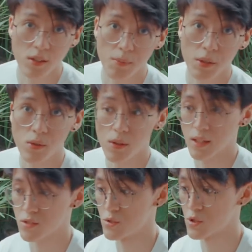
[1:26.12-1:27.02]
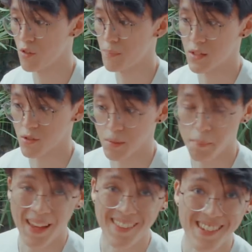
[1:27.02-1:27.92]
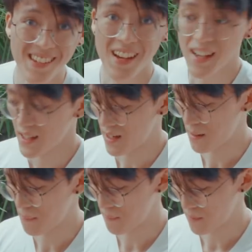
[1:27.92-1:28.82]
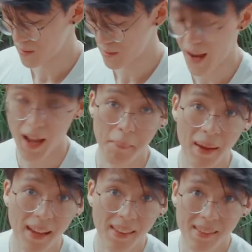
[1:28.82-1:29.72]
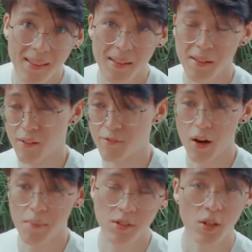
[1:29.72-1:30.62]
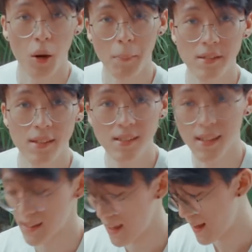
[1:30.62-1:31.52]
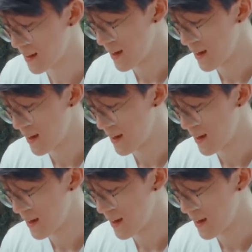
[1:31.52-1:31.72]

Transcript: someone who likes to draw with pencils and pens, anime, environments, comics, things like that,